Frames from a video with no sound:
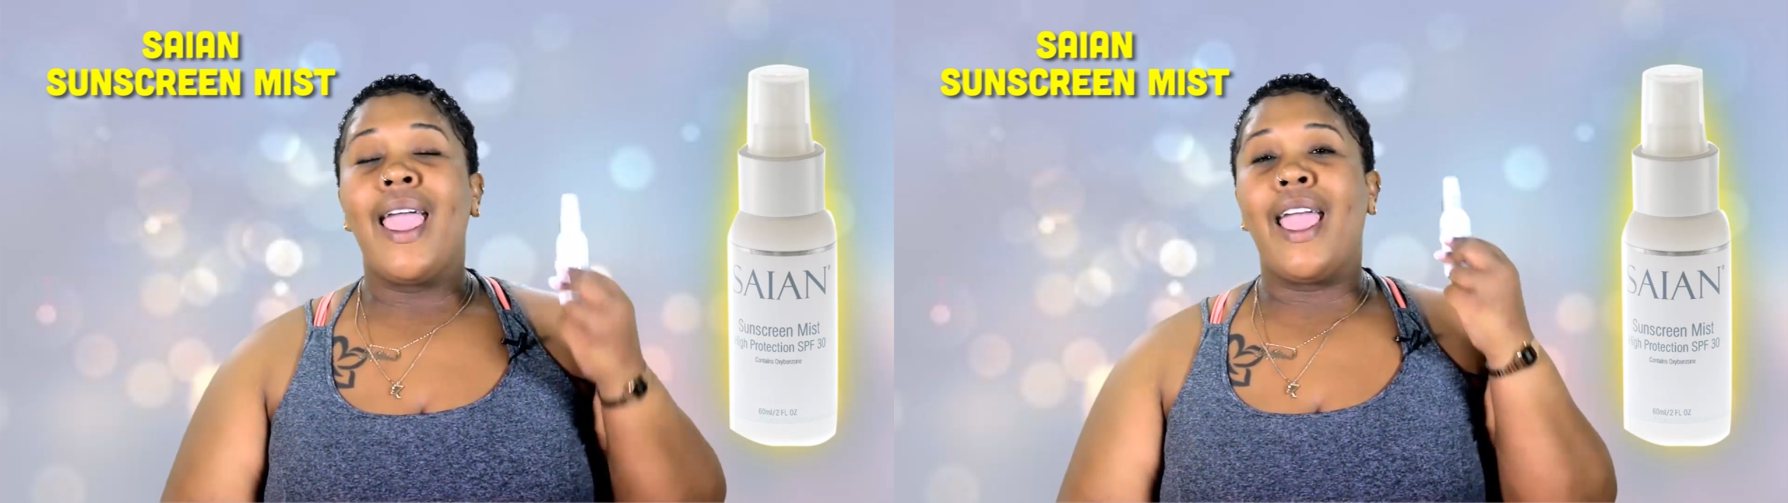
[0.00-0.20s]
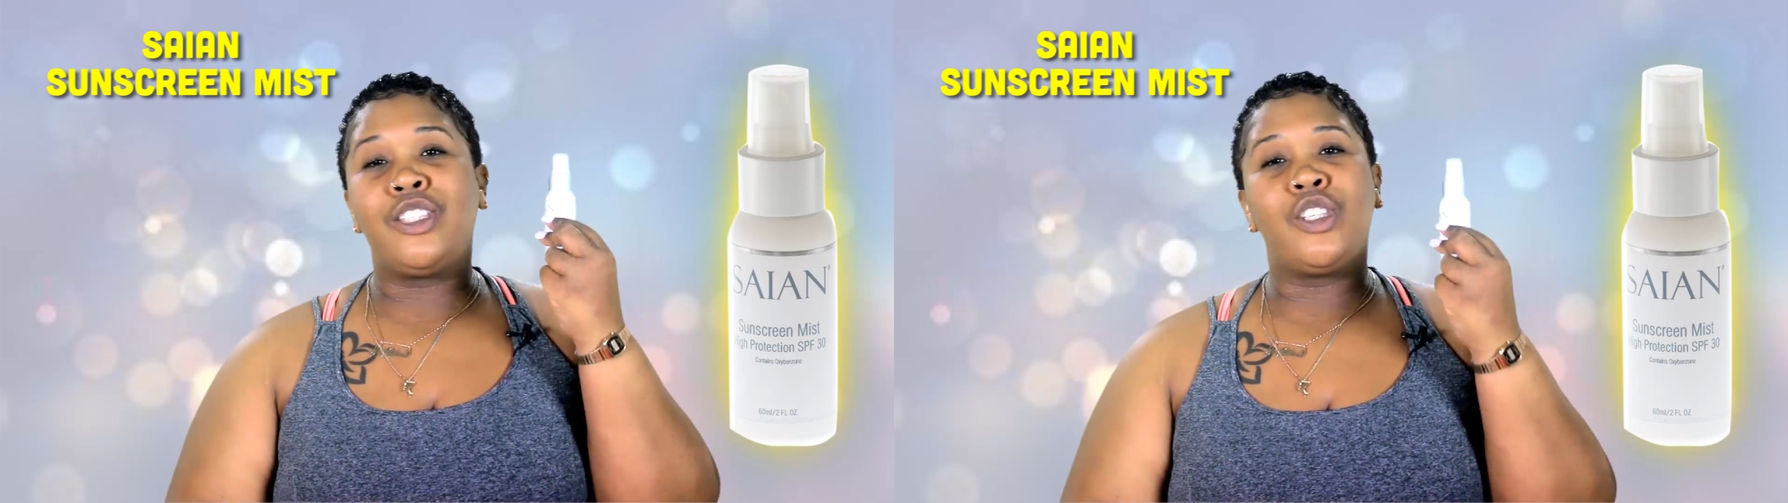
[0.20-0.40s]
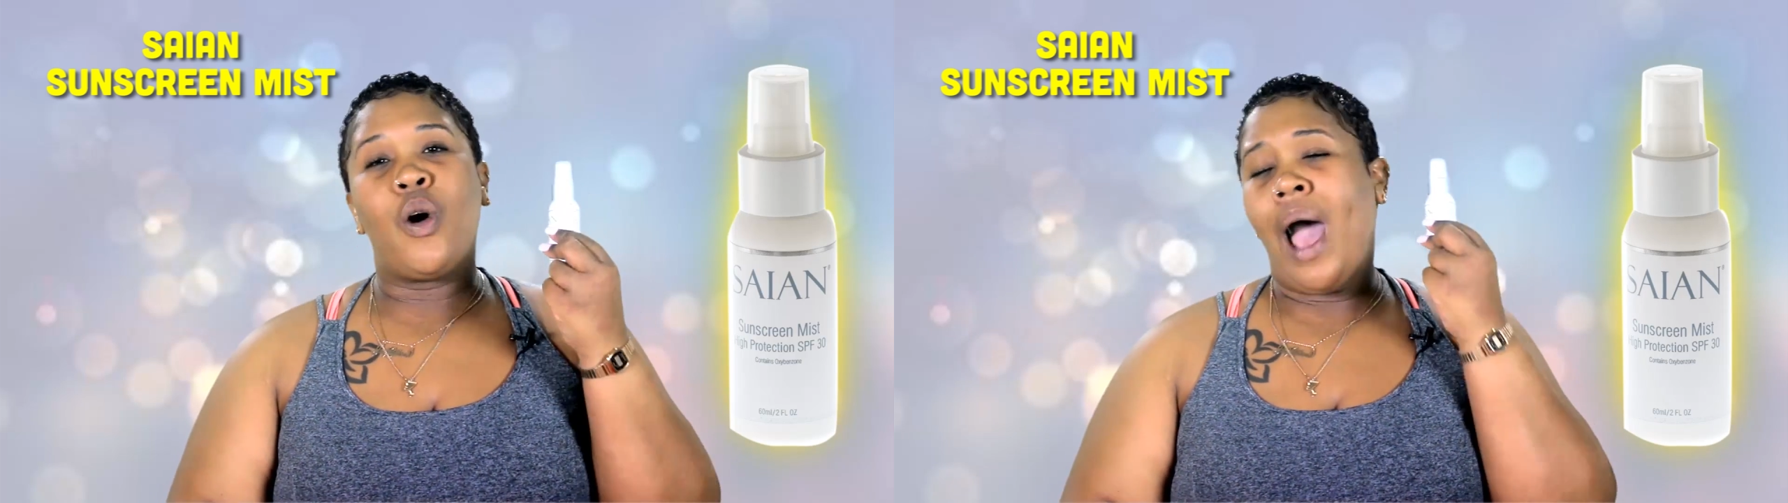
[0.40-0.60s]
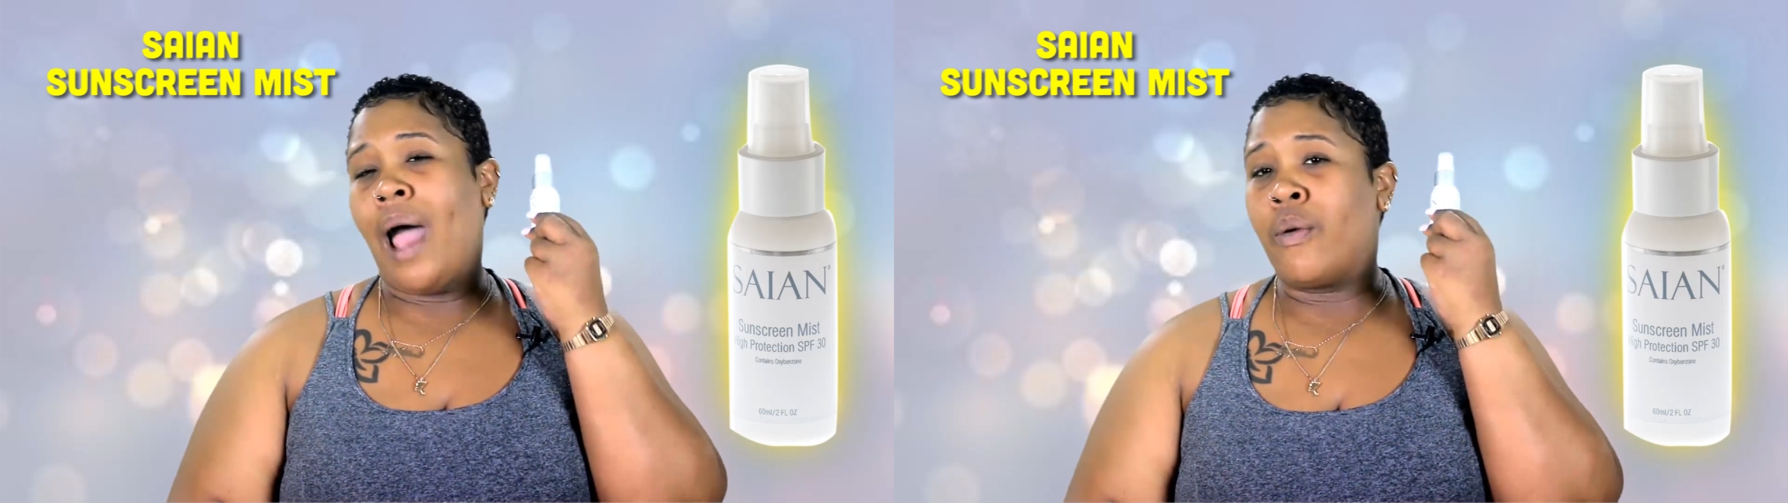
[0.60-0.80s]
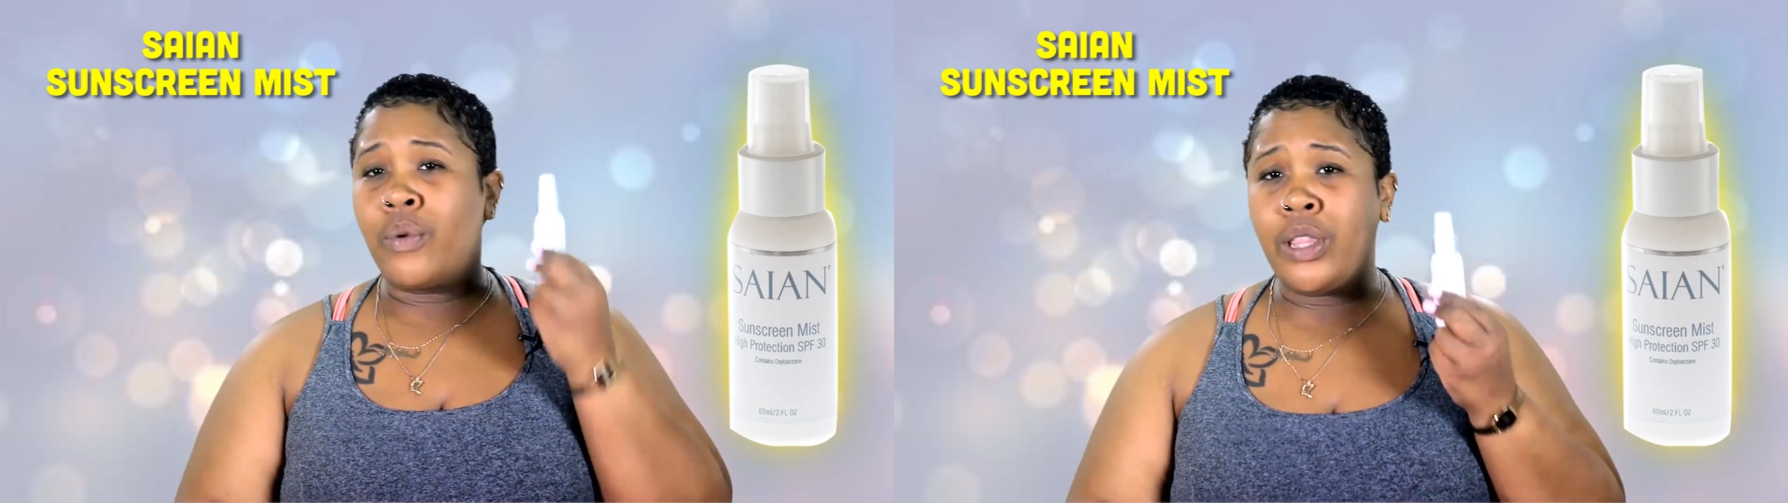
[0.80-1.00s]
And so
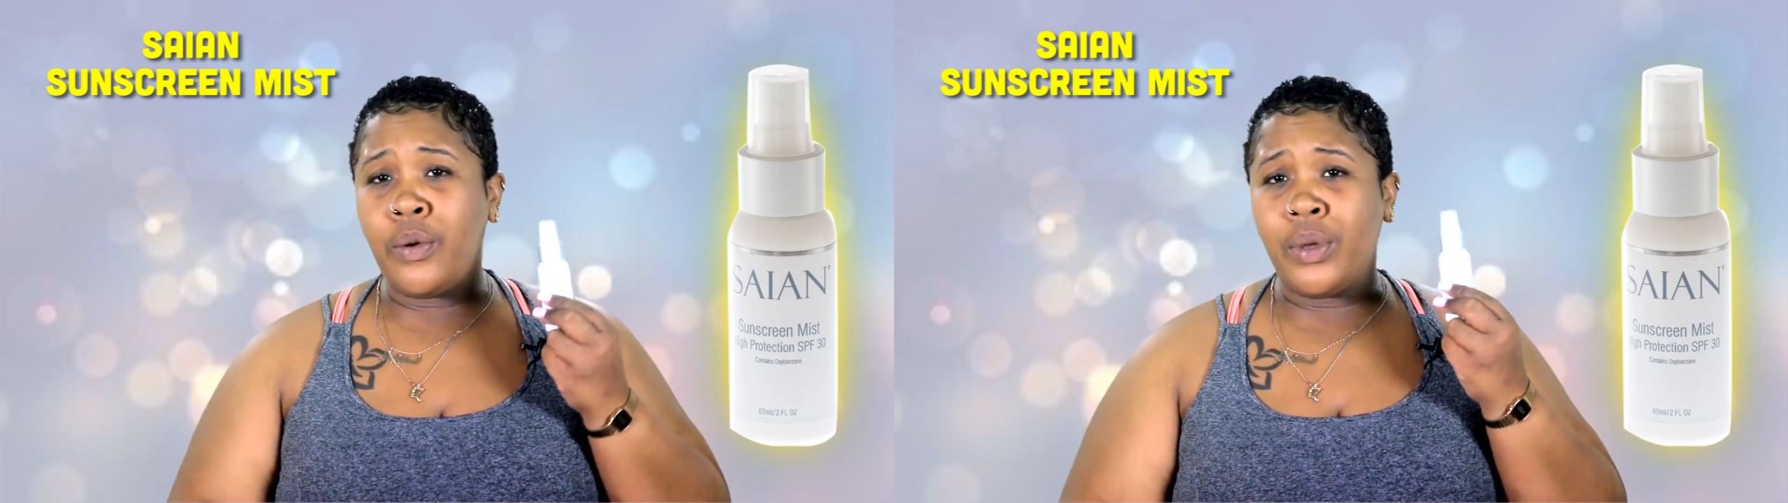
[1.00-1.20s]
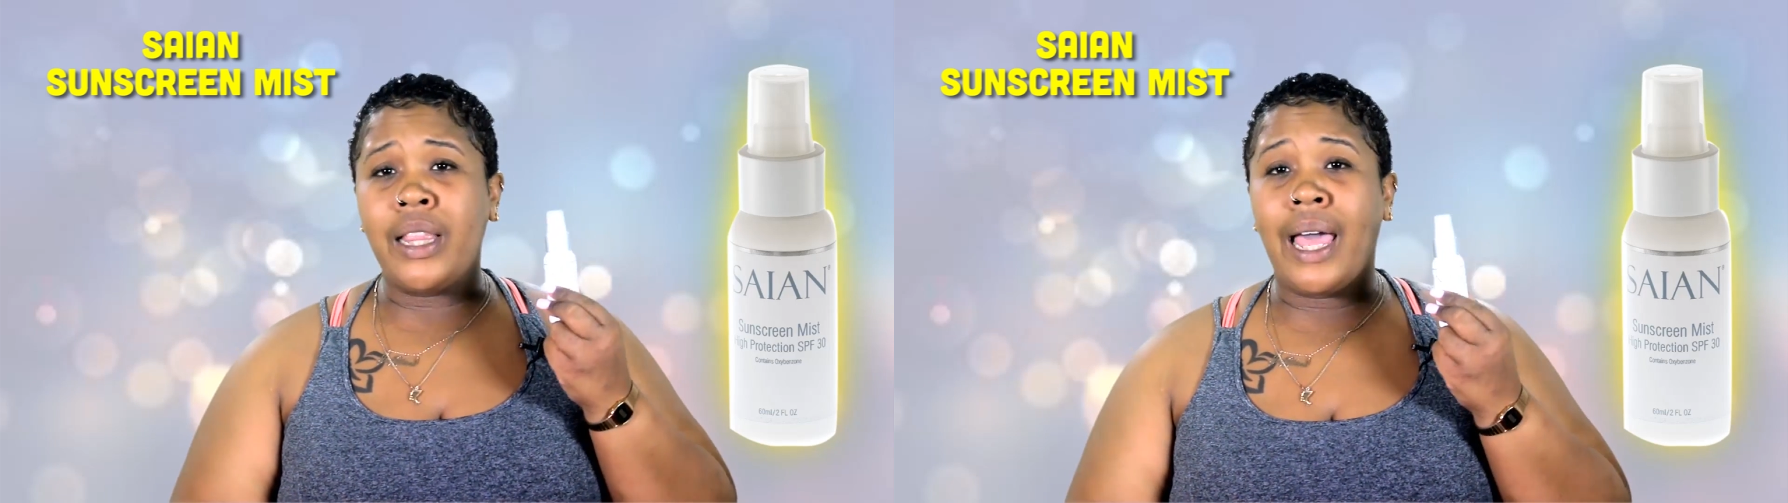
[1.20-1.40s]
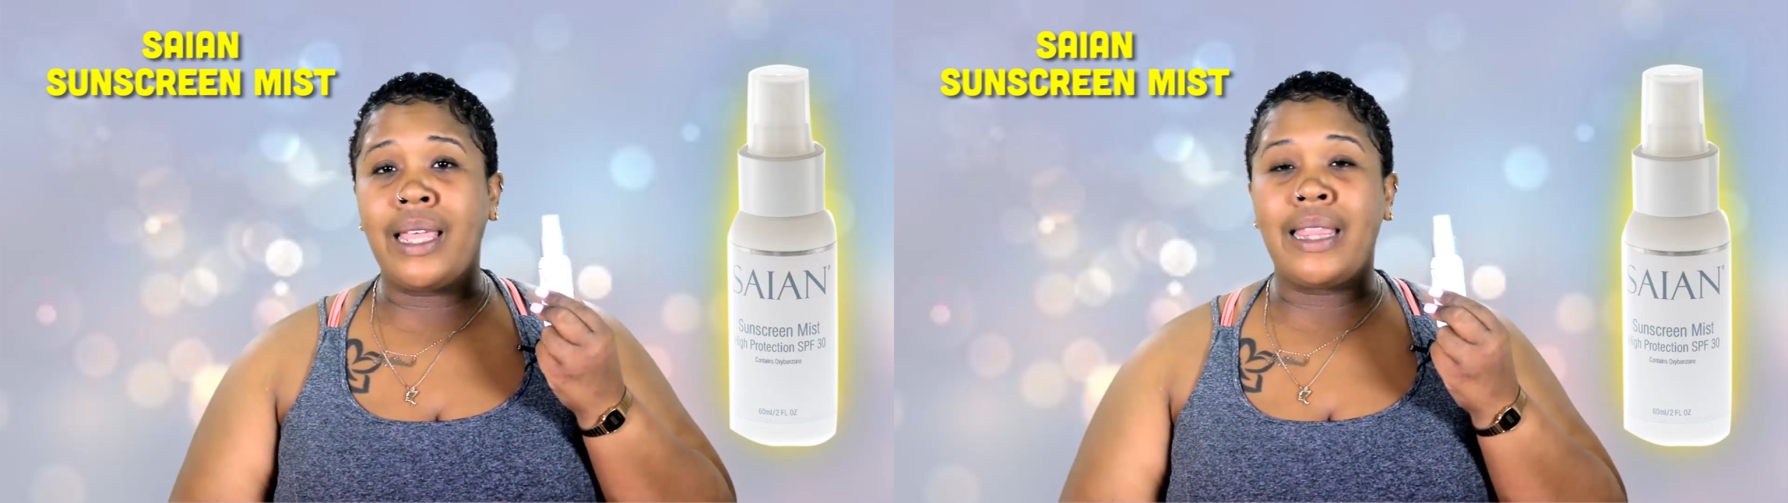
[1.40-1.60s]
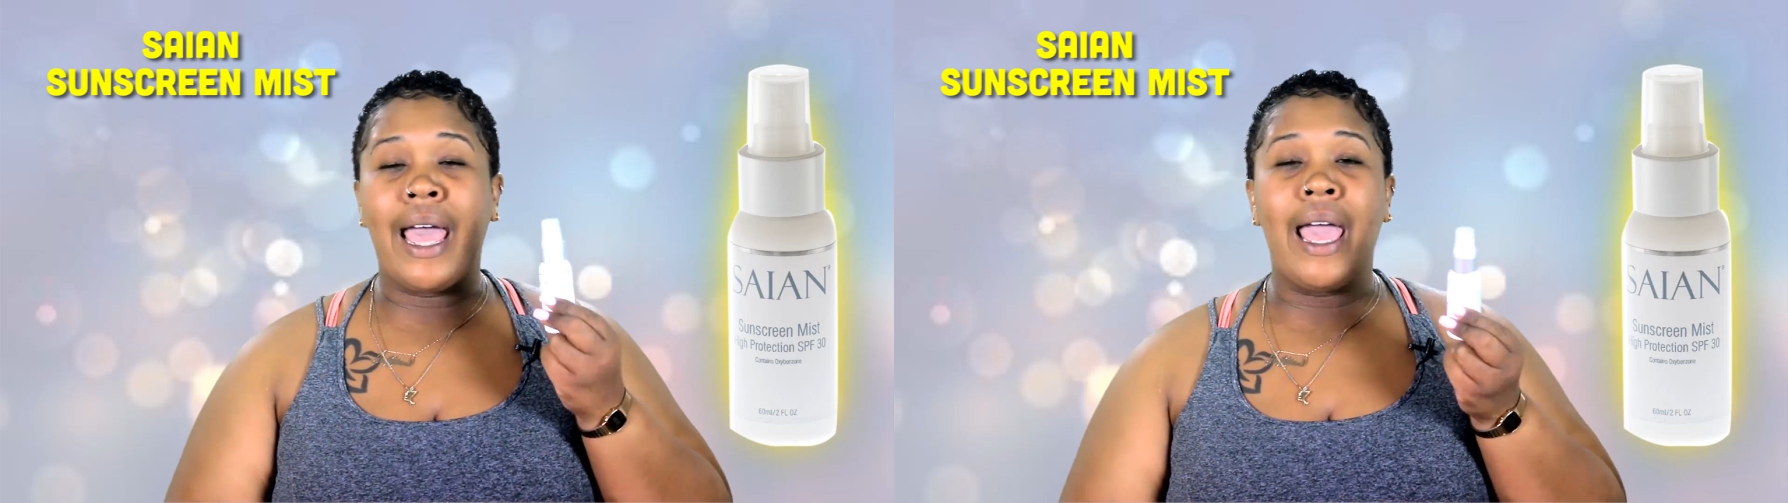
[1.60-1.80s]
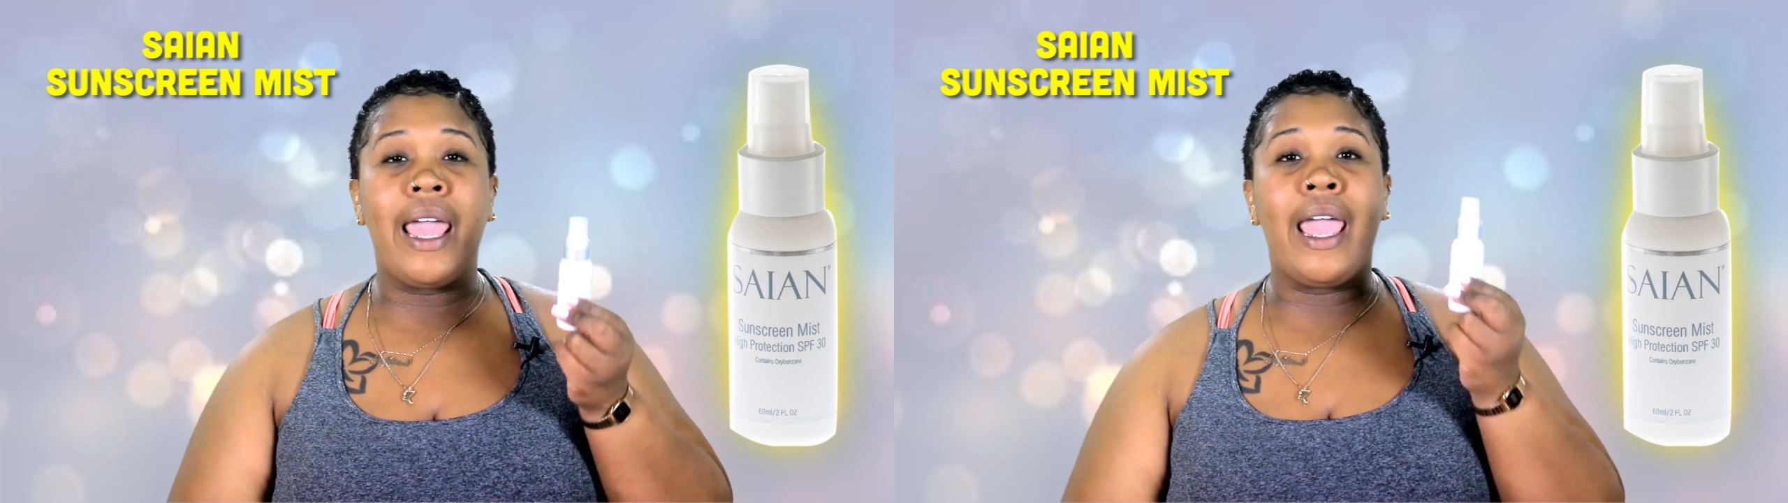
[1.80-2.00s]
I really, really like that.